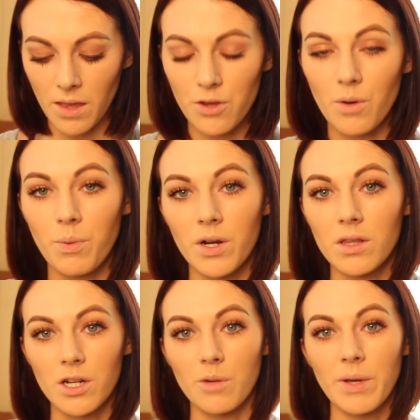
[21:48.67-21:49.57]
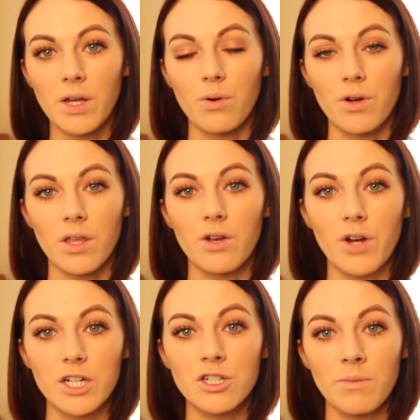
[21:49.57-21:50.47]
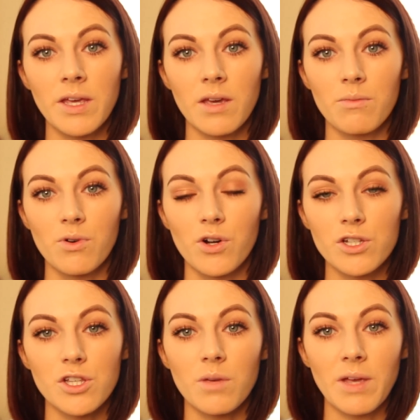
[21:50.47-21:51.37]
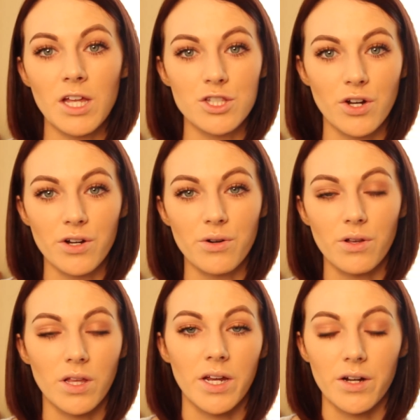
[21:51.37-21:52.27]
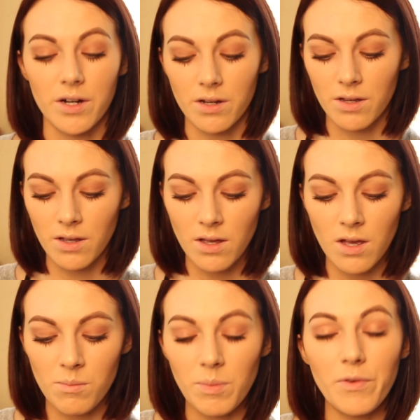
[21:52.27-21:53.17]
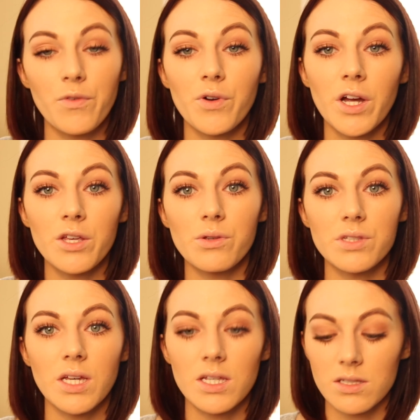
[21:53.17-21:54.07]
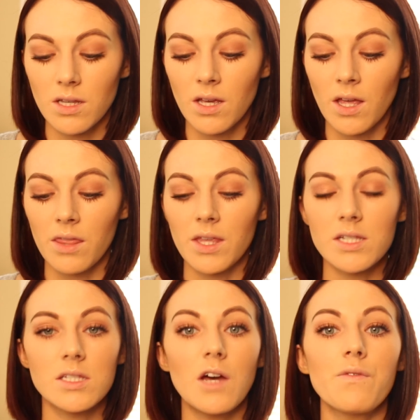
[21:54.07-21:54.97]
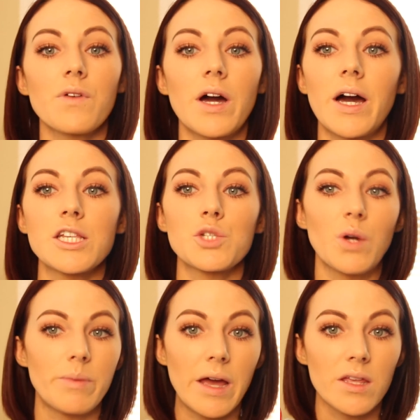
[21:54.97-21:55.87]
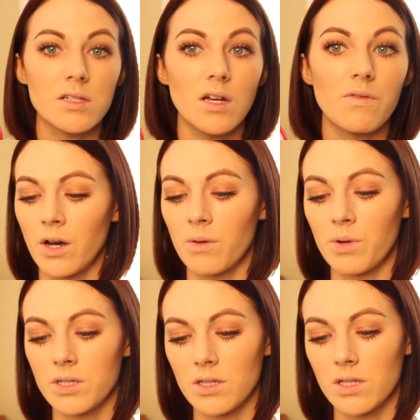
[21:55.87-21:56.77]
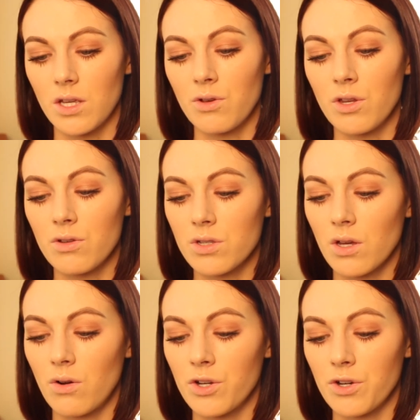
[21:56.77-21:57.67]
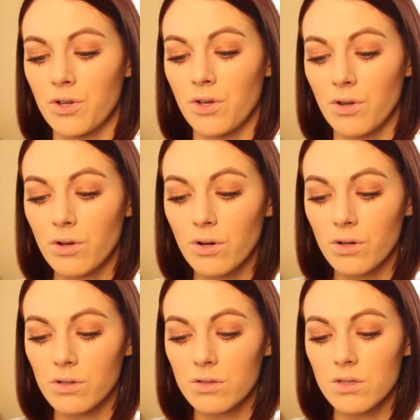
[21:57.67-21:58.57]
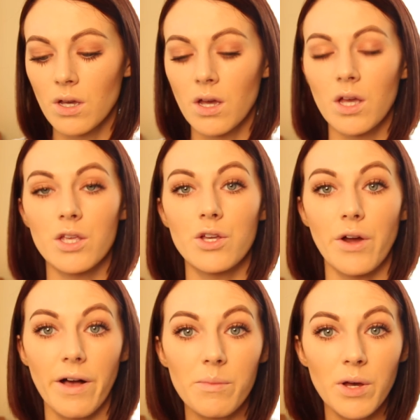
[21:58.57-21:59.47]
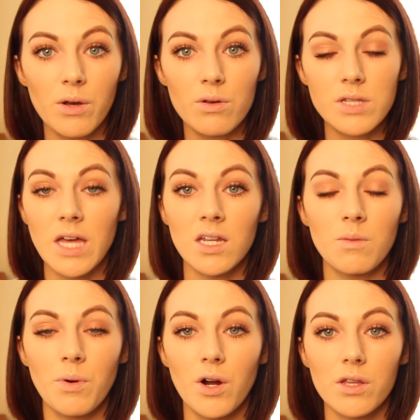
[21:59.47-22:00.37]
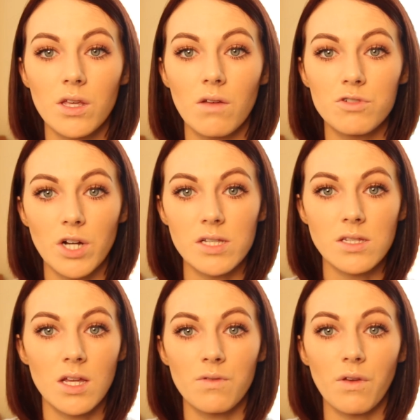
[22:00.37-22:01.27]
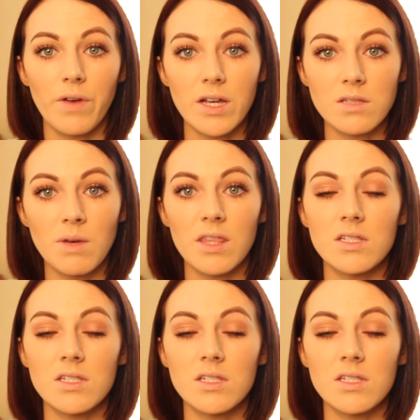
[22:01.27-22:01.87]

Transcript: You can put a little bit or like gradually make it more, so you can make it darker or lighter. But before I use this stuff, I swear by this stuff. What does it say? You can use it on your cuticles, your elbows, any part, like you have dry skin, if you have eczema.